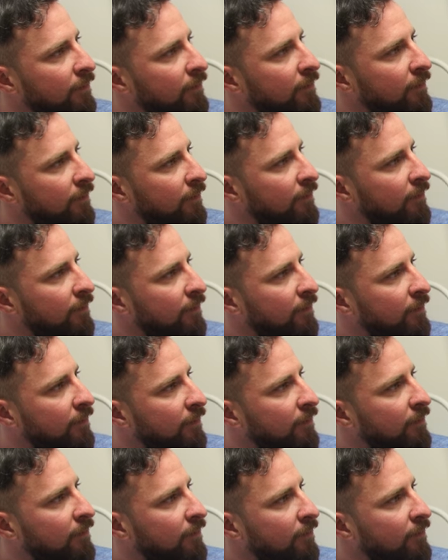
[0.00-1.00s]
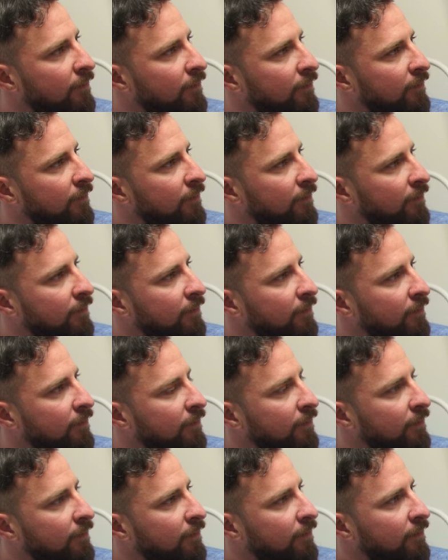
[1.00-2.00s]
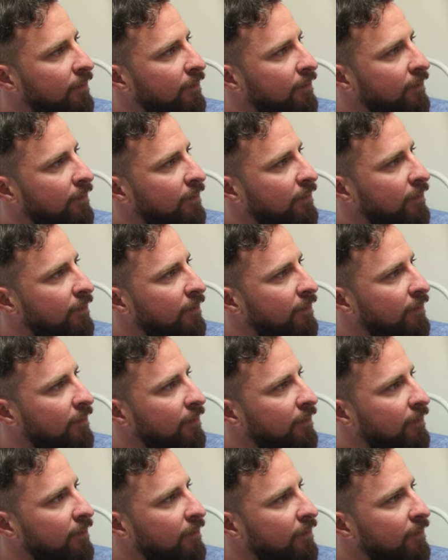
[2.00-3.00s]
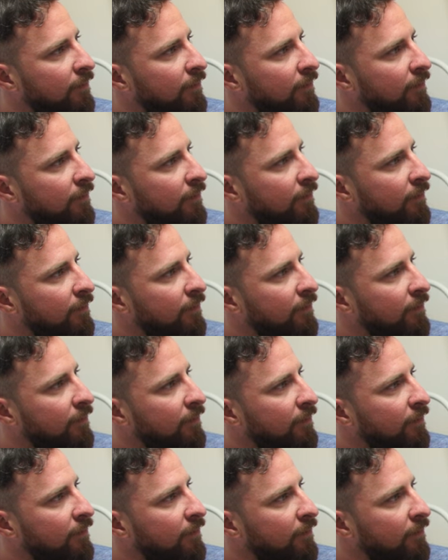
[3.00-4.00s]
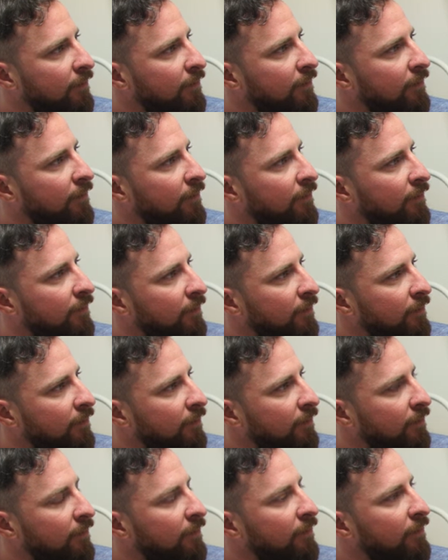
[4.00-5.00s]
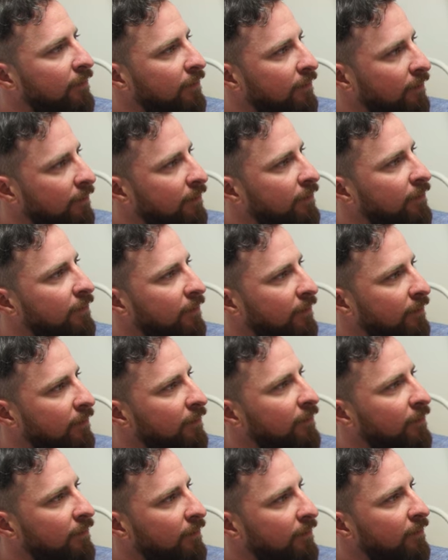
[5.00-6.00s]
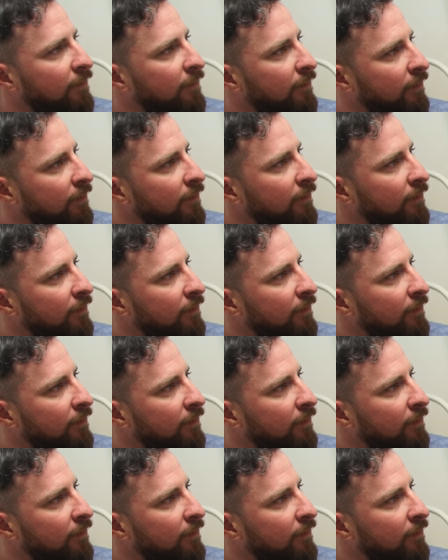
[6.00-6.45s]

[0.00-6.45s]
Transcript: [no speech]